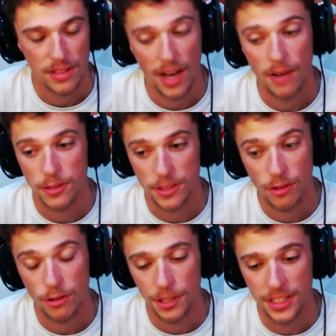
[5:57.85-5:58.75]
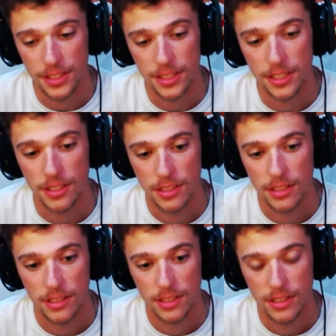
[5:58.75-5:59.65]
That obviously,
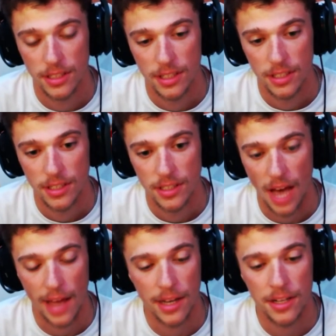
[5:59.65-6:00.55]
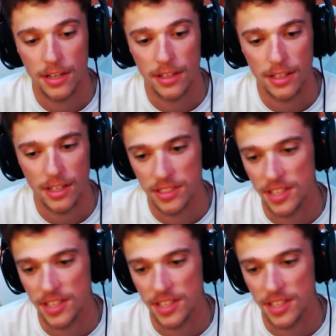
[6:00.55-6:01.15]
was crazy. Because